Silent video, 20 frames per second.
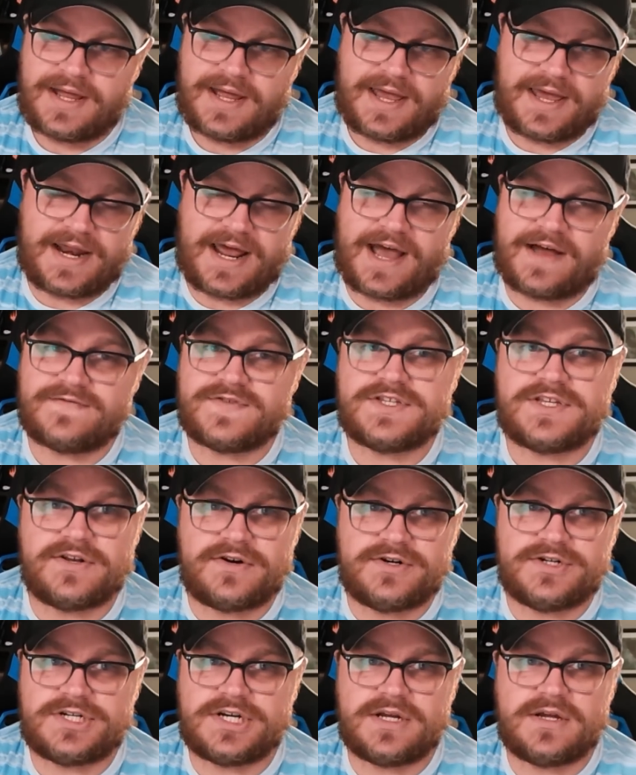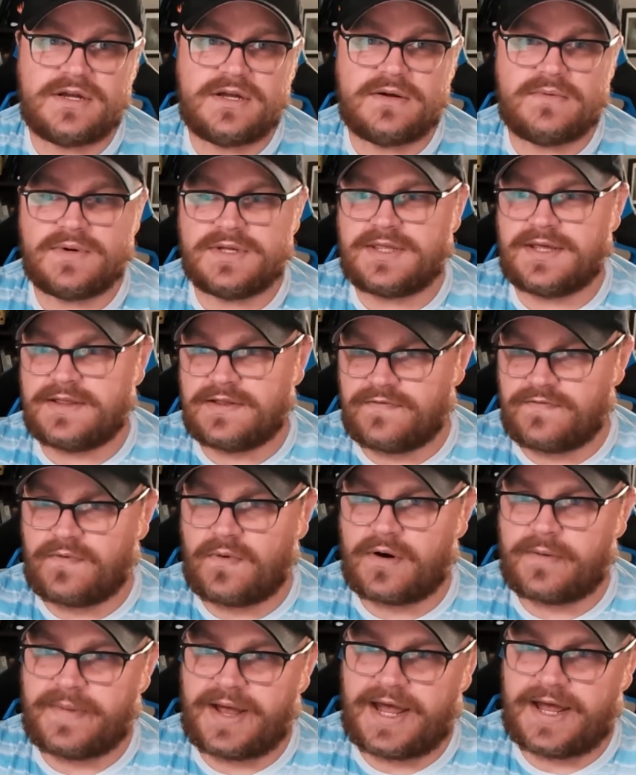and have synergy within the
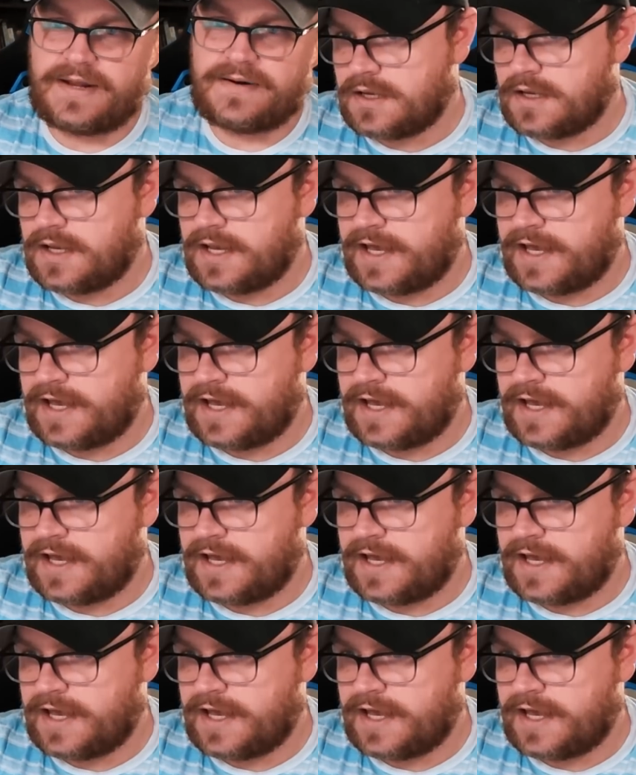format.